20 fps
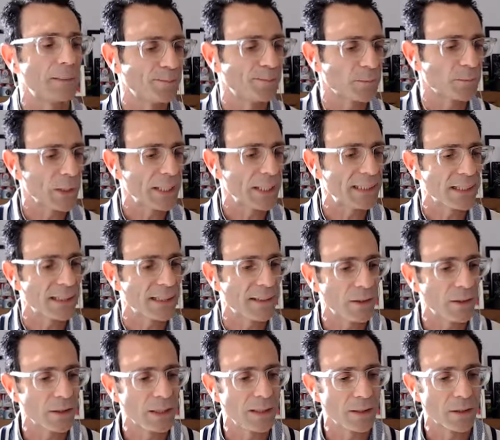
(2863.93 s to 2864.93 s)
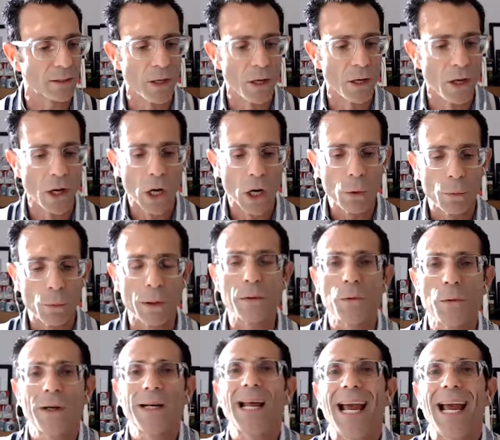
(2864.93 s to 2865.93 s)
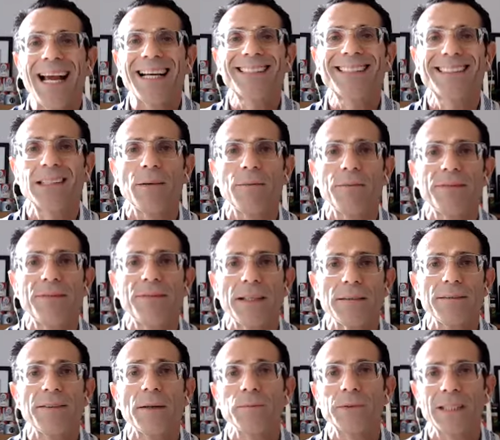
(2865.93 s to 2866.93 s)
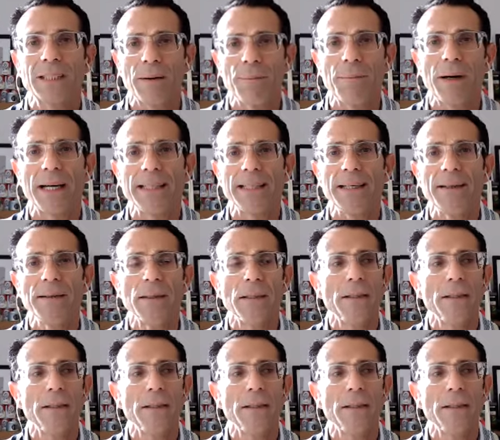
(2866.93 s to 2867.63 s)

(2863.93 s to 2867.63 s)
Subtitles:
Ricky said earlier, we want to ask something from somebody,